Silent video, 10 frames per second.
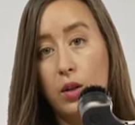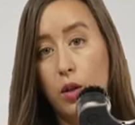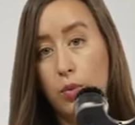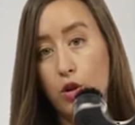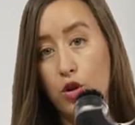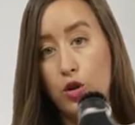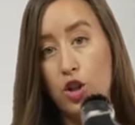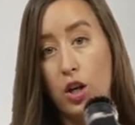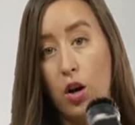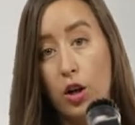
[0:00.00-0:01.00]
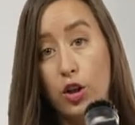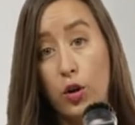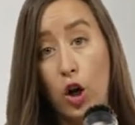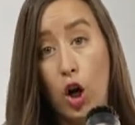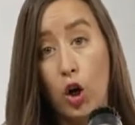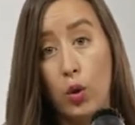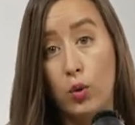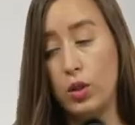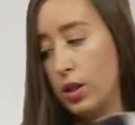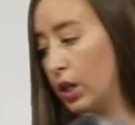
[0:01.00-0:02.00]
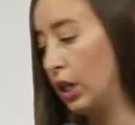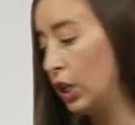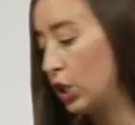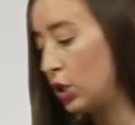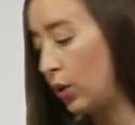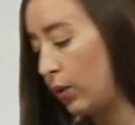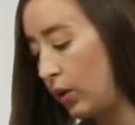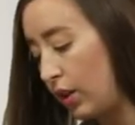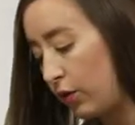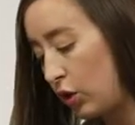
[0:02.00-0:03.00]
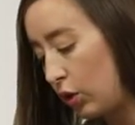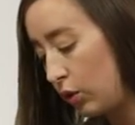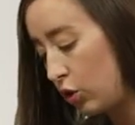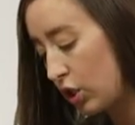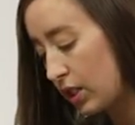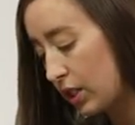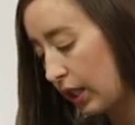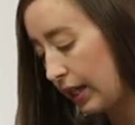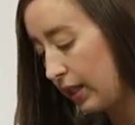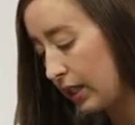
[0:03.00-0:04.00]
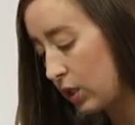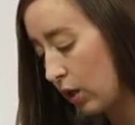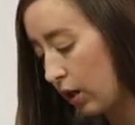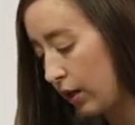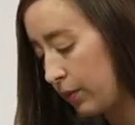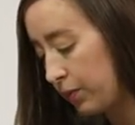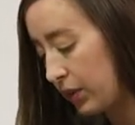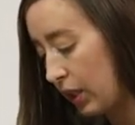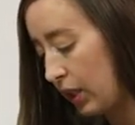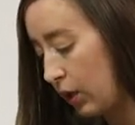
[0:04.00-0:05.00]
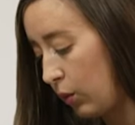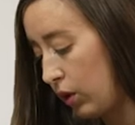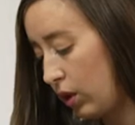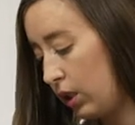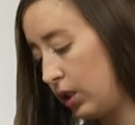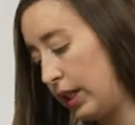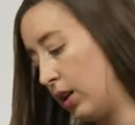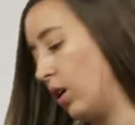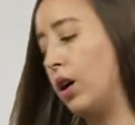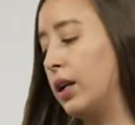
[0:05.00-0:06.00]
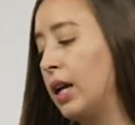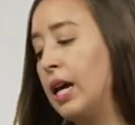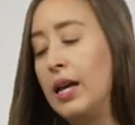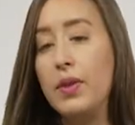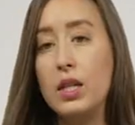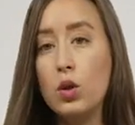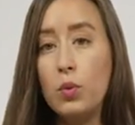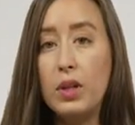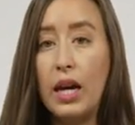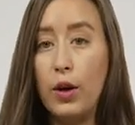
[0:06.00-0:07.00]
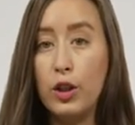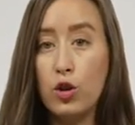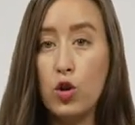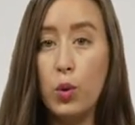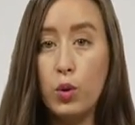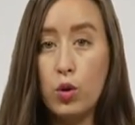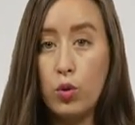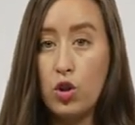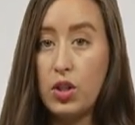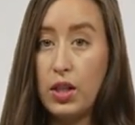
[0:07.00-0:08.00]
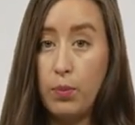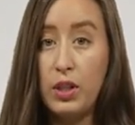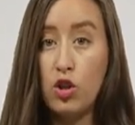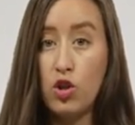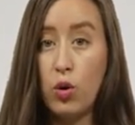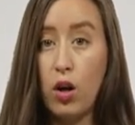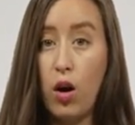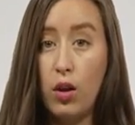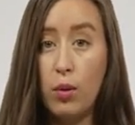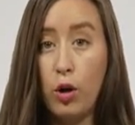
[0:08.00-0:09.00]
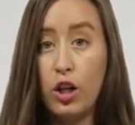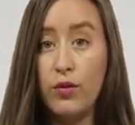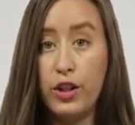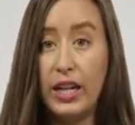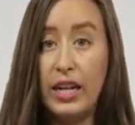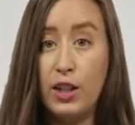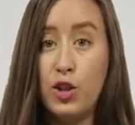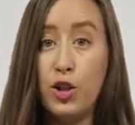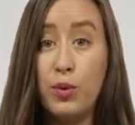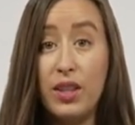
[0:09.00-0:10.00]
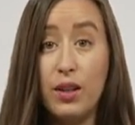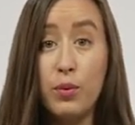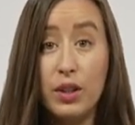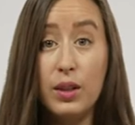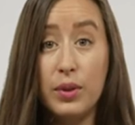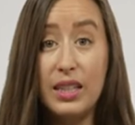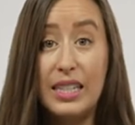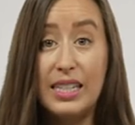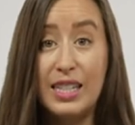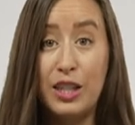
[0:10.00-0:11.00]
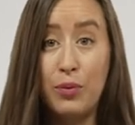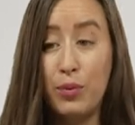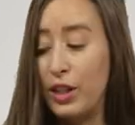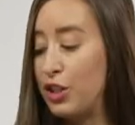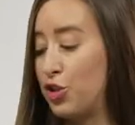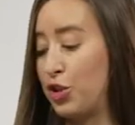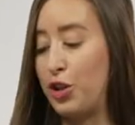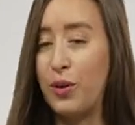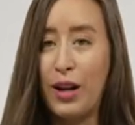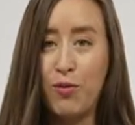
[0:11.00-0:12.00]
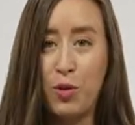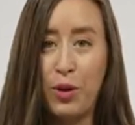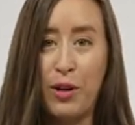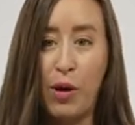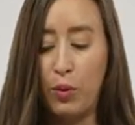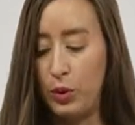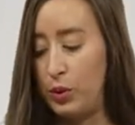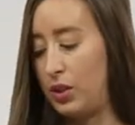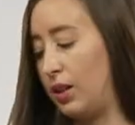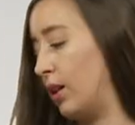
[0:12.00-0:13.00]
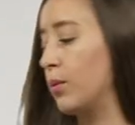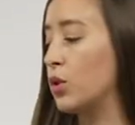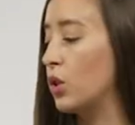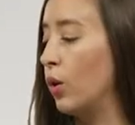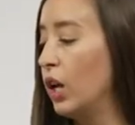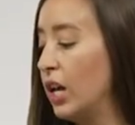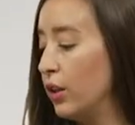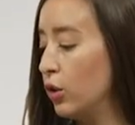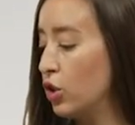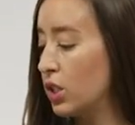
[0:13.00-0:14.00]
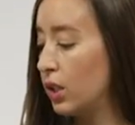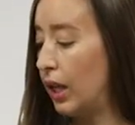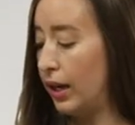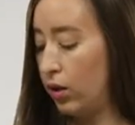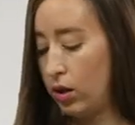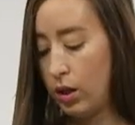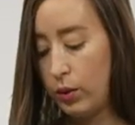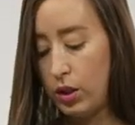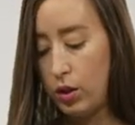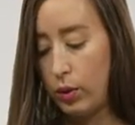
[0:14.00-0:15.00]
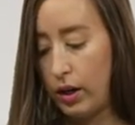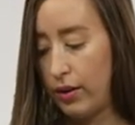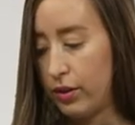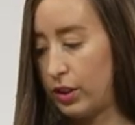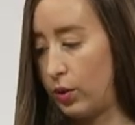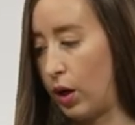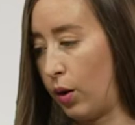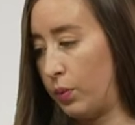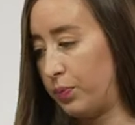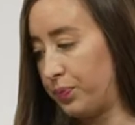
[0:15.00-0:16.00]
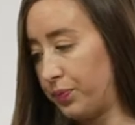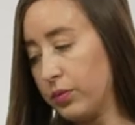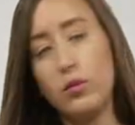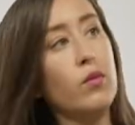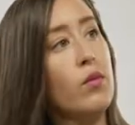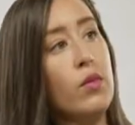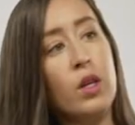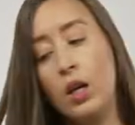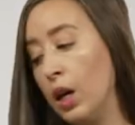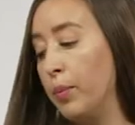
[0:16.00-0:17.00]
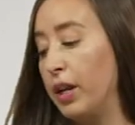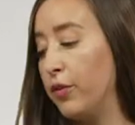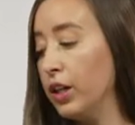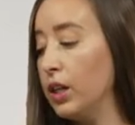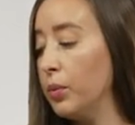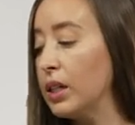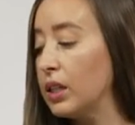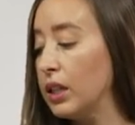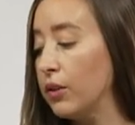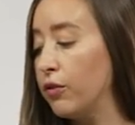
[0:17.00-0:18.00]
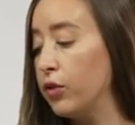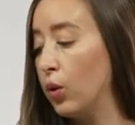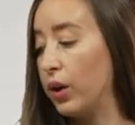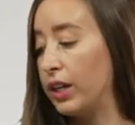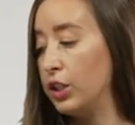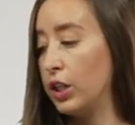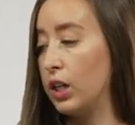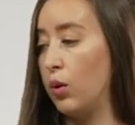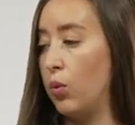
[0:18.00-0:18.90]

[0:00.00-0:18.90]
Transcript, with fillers: little protrusion on your hose. So if you just slide this on and it will click on, this will be how your tools will just be stored on the body of your canister within really, really easy reach, so you don't have to worry about losing them. So they'll just glide along with you wherever you go. But if you're gonna be cleaning flooring, you're gonna